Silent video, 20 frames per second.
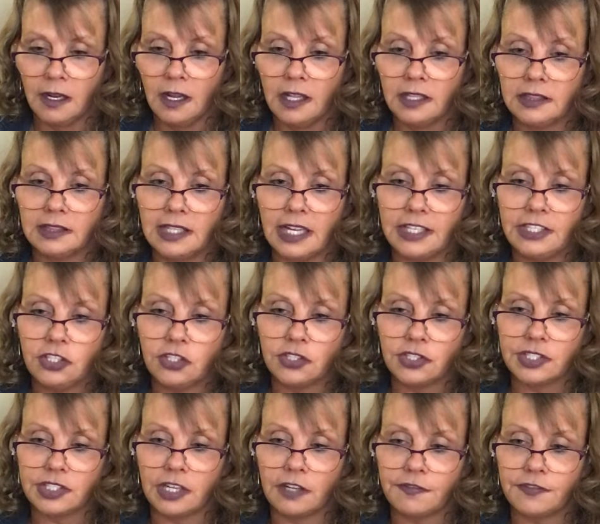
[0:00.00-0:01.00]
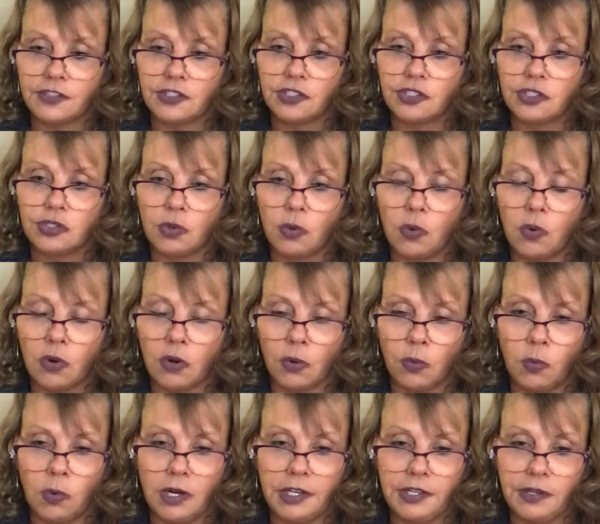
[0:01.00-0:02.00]
Let yourself soar
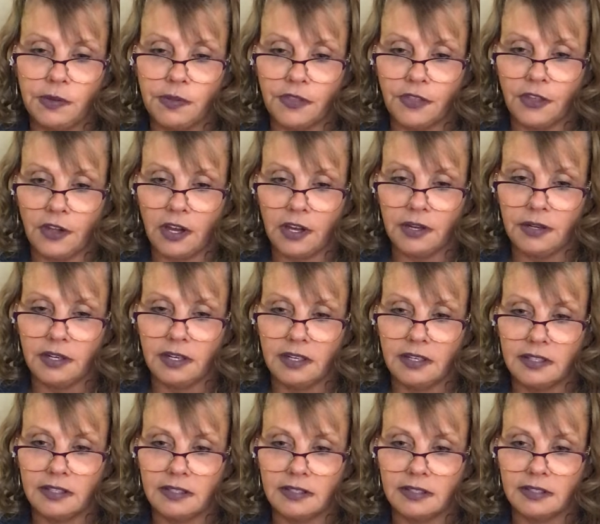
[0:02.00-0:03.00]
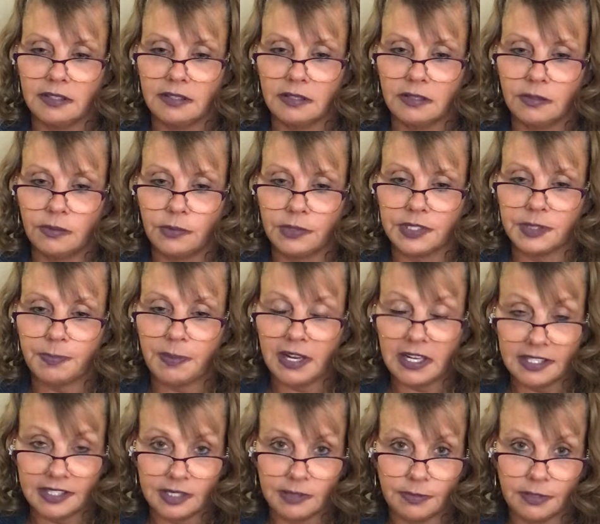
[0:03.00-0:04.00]
what you thought was
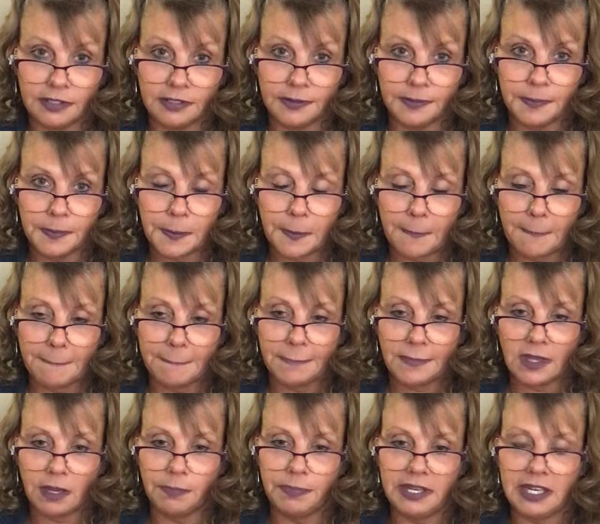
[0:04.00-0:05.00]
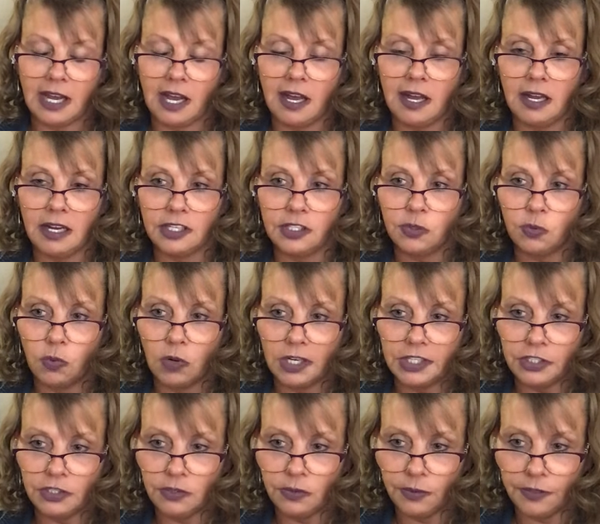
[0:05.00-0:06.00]
possible, beyond what
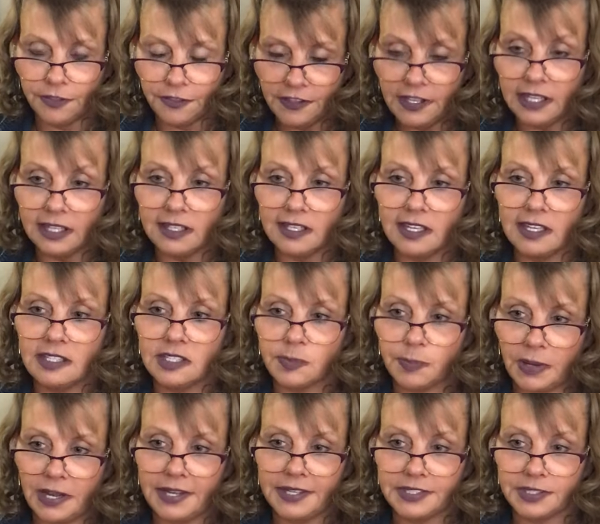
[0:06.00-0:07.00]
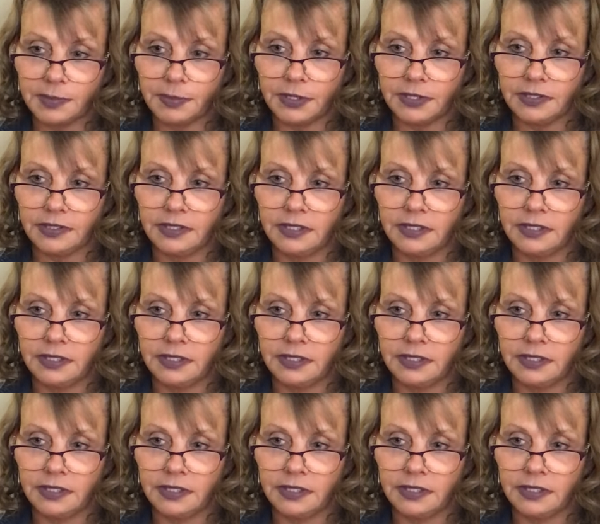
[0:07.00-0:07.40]
you think is possible.